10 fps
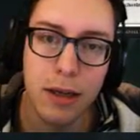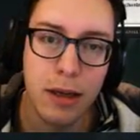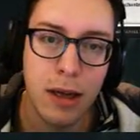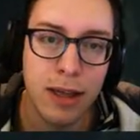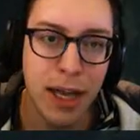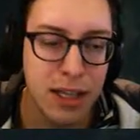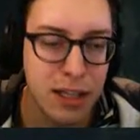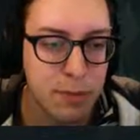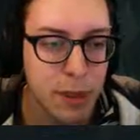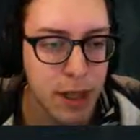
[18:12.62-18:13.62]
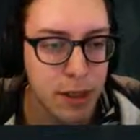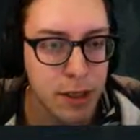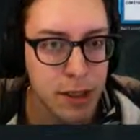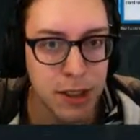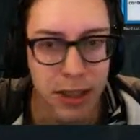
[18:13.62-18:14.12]
I'll take the Spider
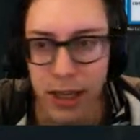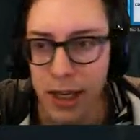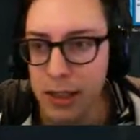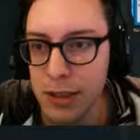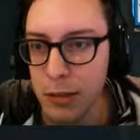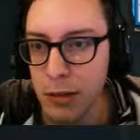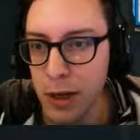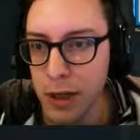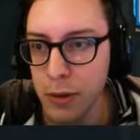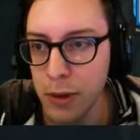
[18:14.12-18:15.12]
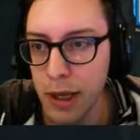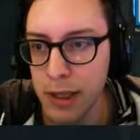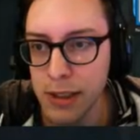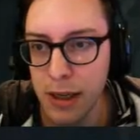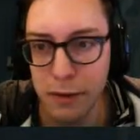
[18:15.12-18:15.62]
just in case we run into a lot of
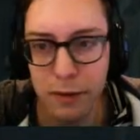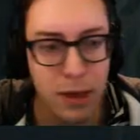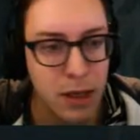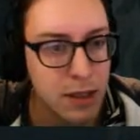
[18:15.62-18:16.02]
stuff.